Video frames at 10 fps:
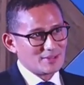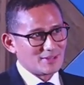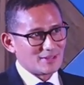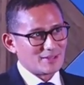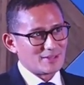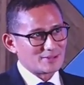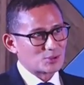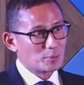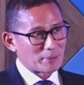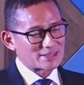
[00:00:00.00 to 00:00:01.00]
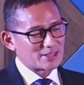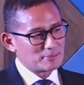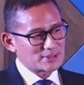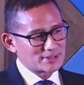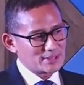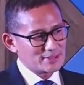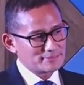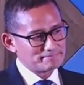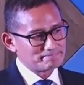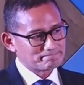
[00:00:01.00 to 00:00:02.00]
uh, too pessimistic,
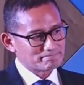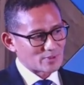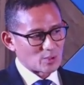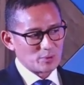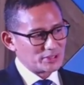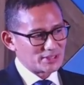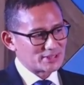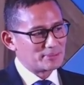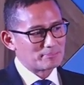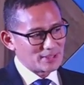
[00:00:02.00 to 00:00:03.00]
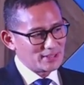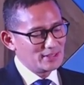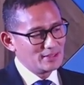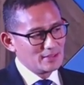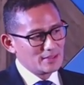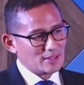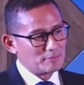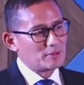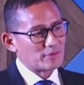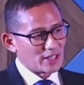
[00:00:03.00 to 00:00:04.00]
or we're just simply have
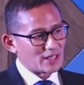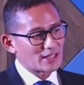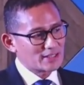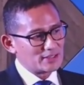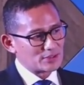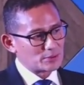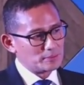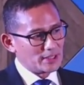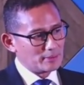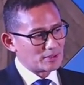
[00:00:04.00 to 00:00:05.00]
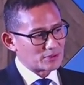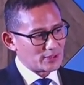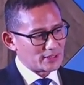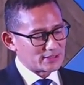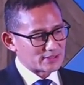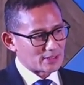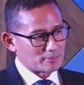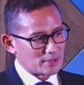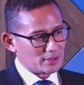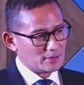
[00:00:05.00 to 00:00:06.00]
been very lucky to be able to hit this
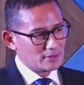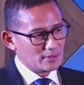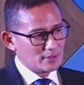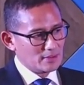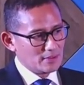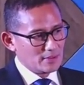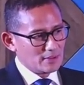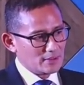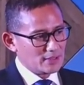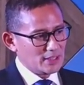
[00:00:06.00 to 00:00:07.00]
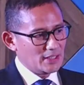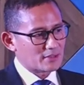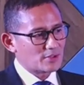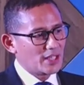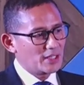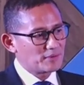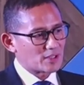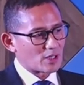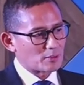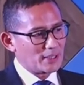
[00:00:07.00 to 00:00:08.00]
number. The creative
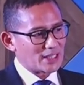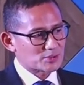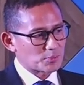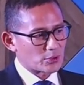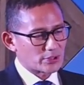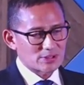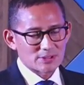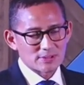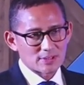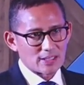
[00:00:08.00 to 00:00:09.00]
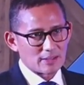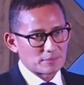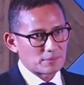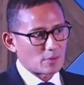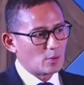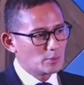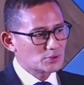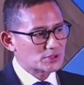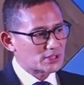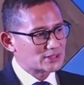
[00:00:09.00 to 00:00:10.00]
economy exports have
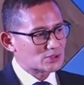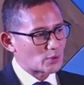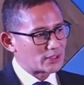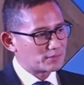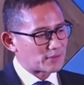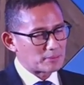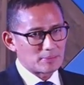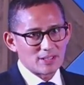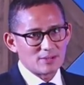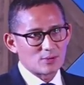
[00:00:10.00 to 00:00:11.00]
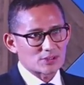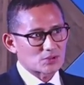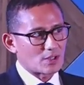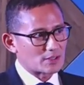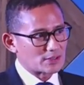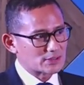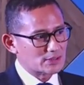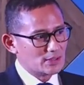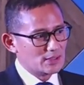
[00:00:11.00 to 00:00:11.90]
almost reached 25 billion US dollars.